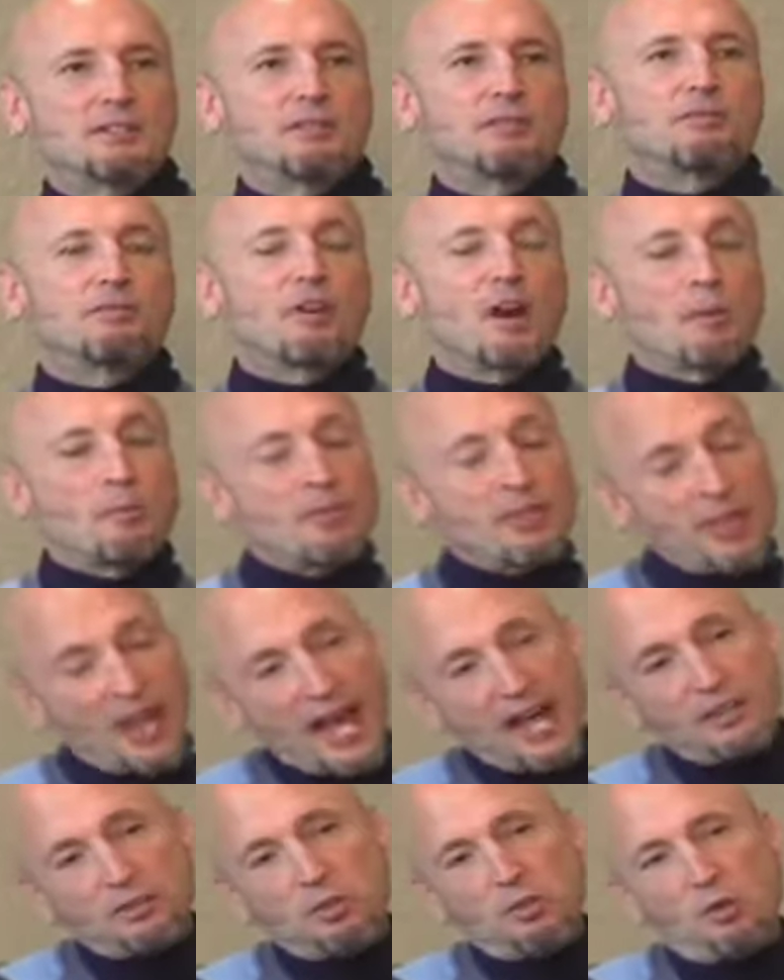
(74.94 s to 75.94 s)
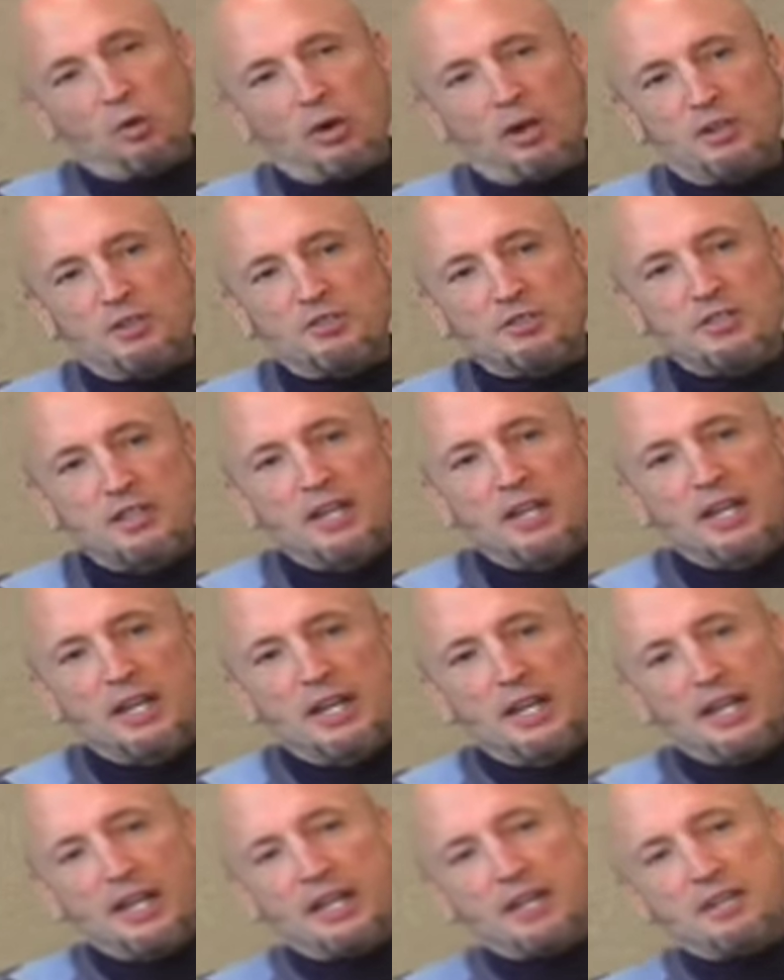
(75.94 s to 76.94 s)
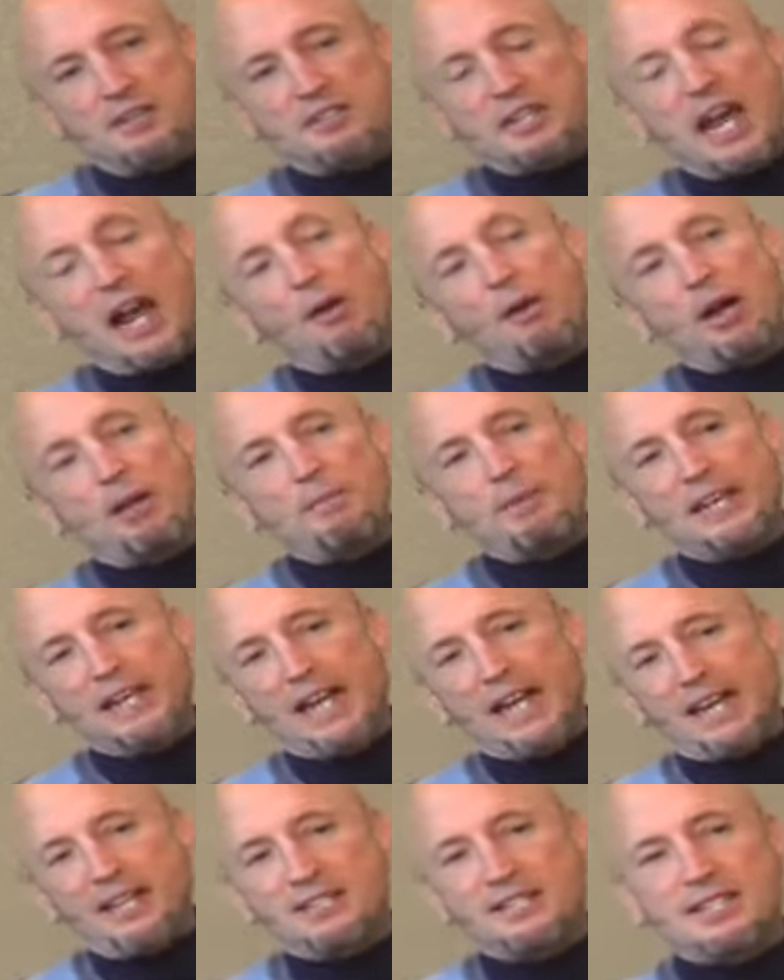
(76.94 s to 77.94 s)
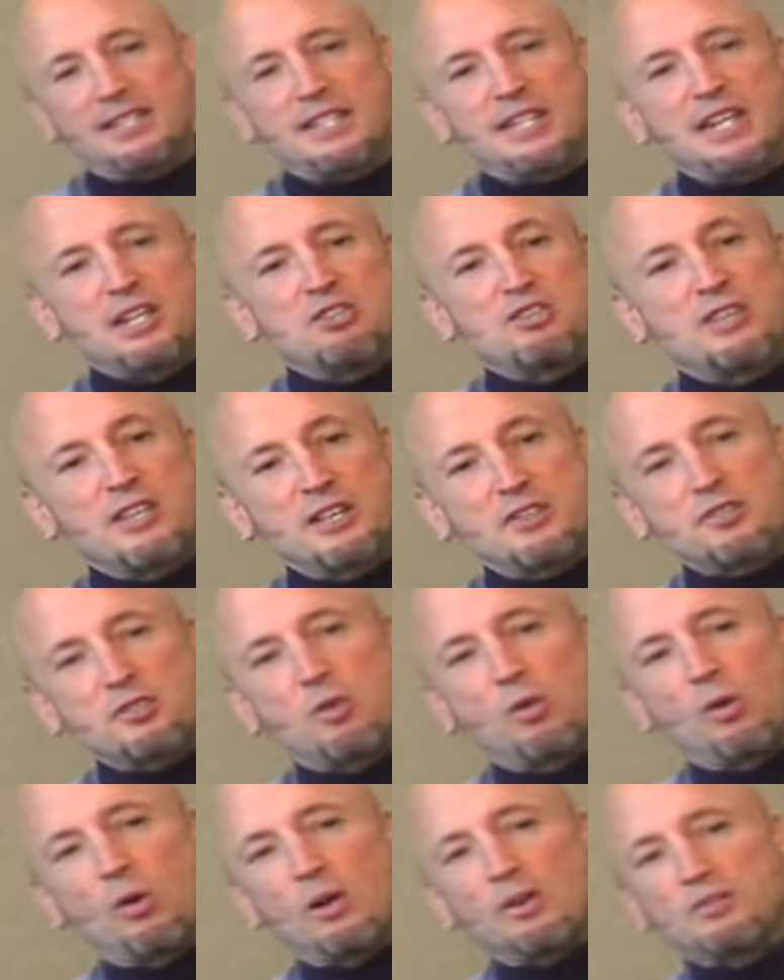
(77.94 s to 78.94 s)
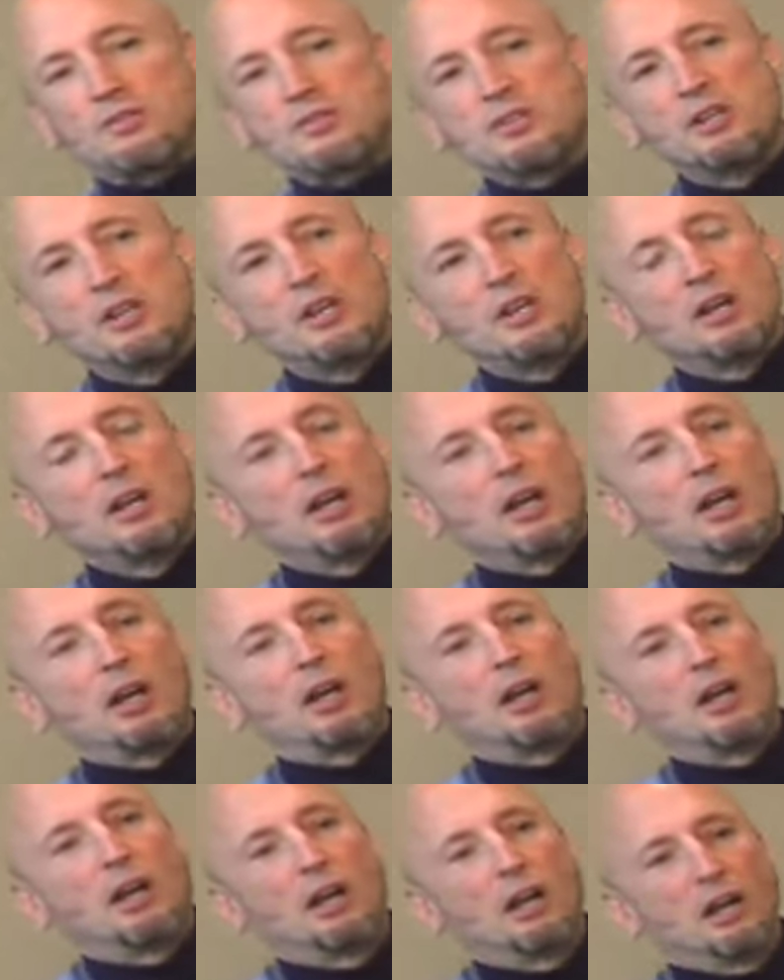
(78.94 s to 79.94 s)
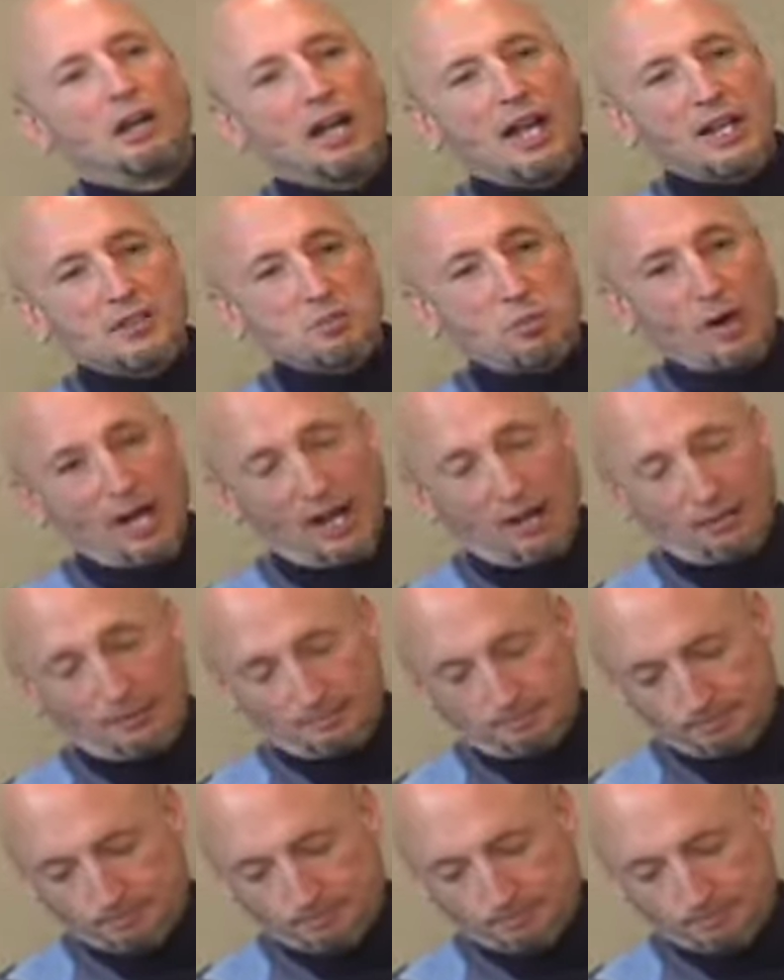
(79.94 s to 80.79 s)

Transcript: From that course is how I began to teach this course as well.